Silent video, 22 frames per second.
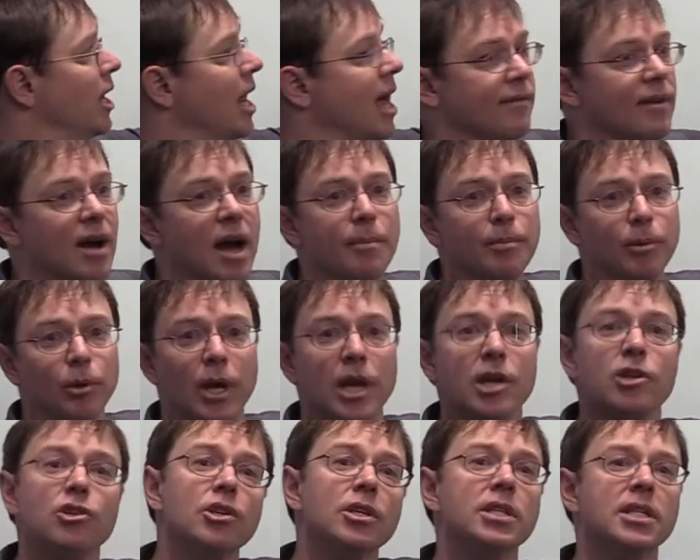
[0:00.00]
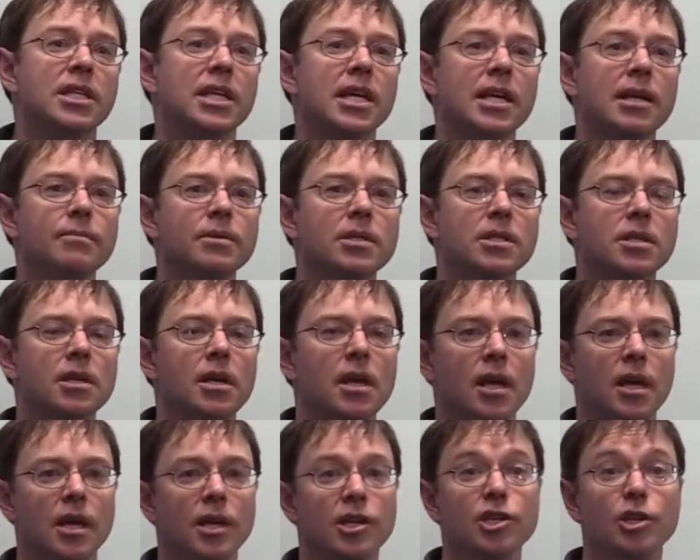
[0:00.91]
have operations teams
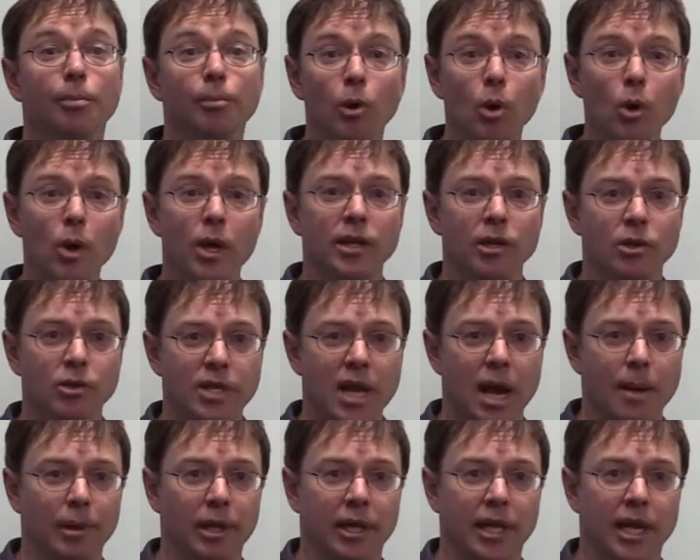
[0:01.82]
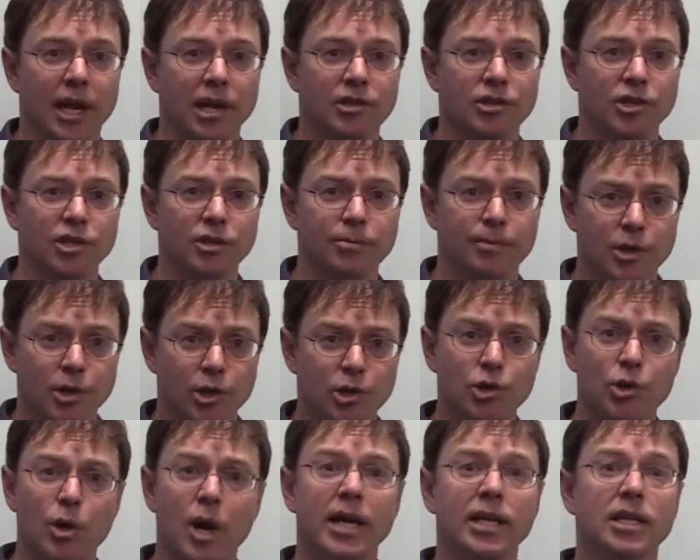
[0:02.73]
deploying those applications, but they're
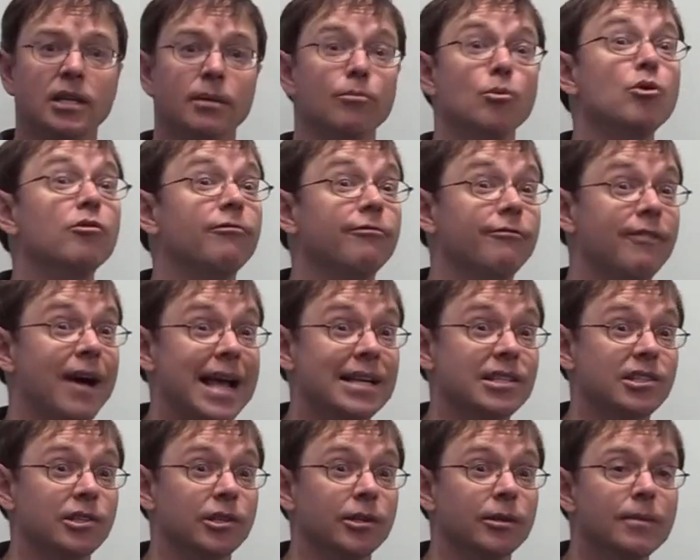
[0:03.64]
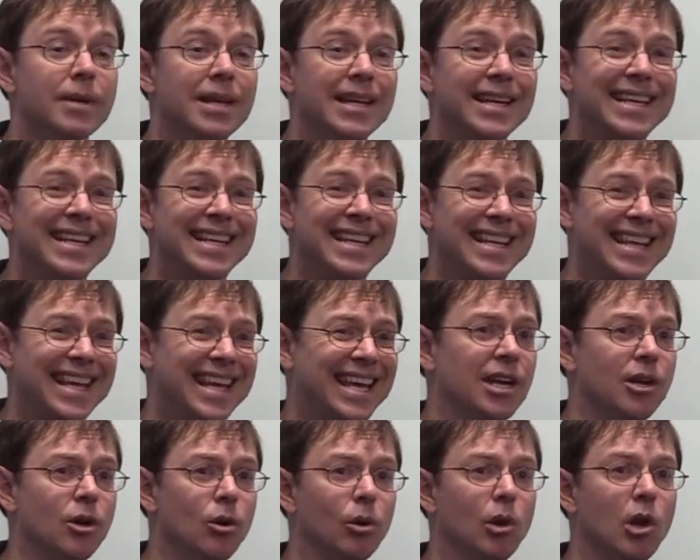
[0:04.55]
trying to move faster. They
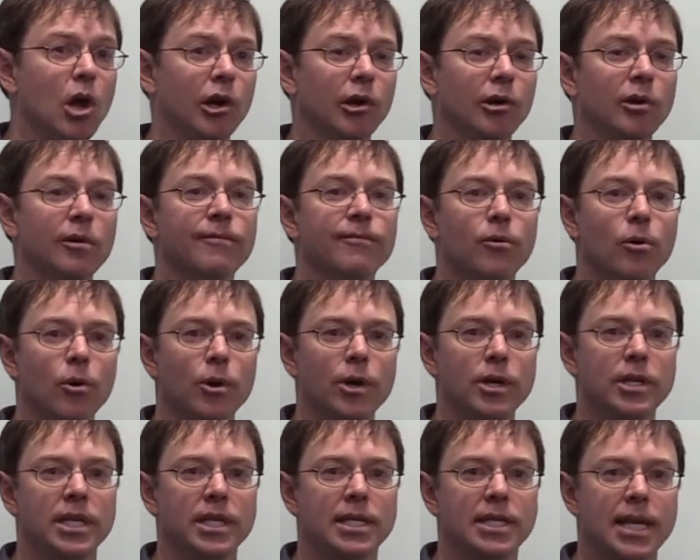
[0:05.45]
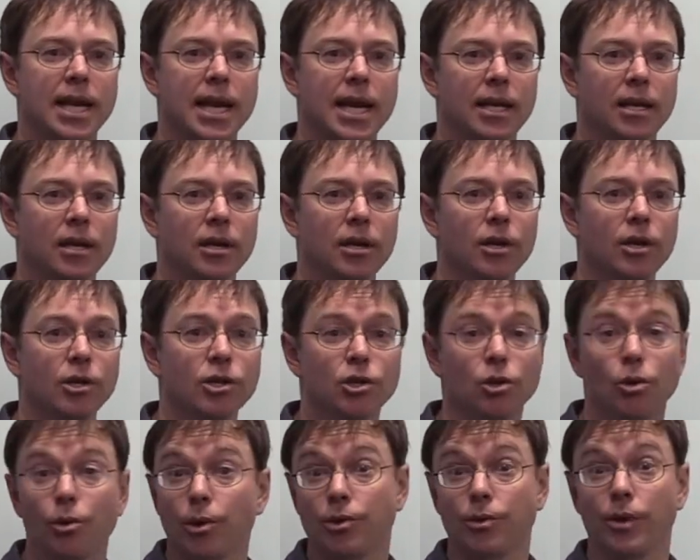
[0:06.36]
can no longer afford to take
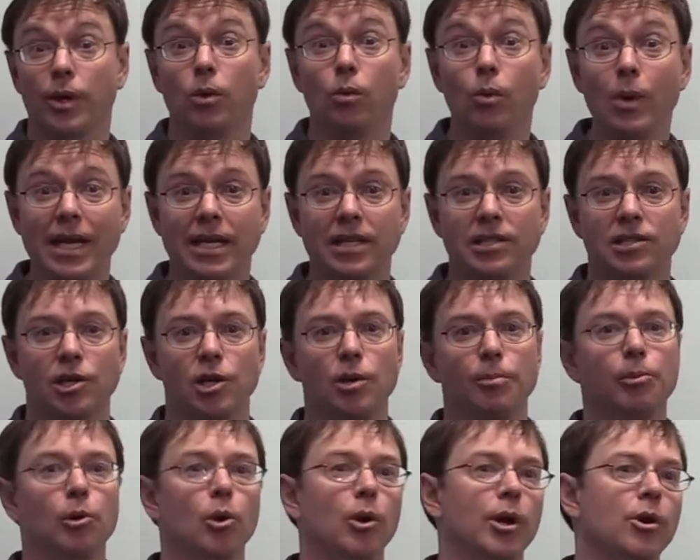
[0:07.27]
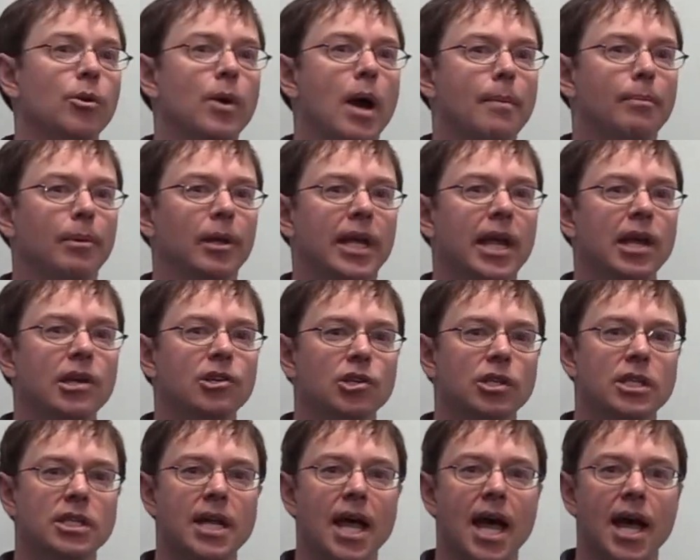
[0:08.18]
two or three weeks to deploy a new
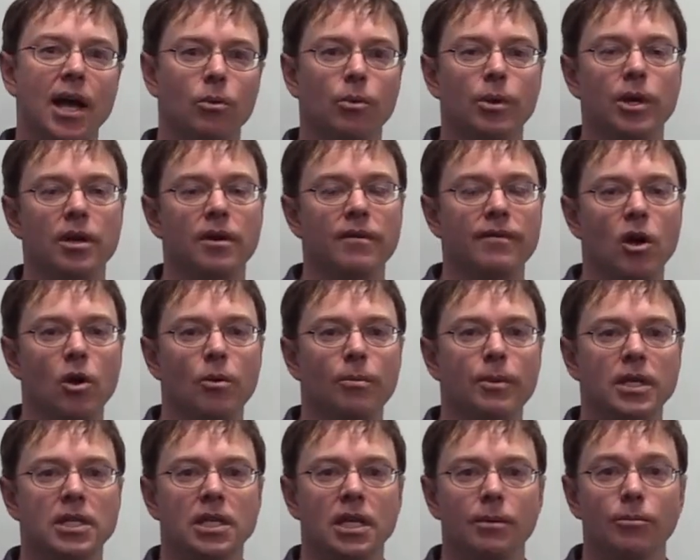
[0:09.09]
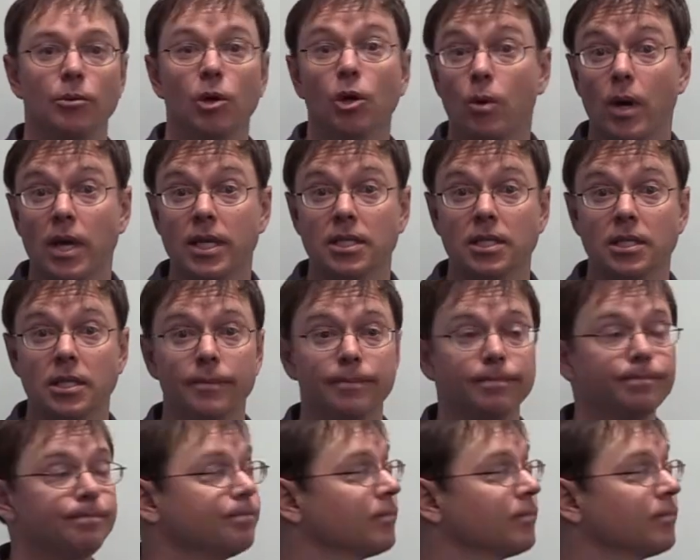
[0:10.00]
application stack when a development team requests it.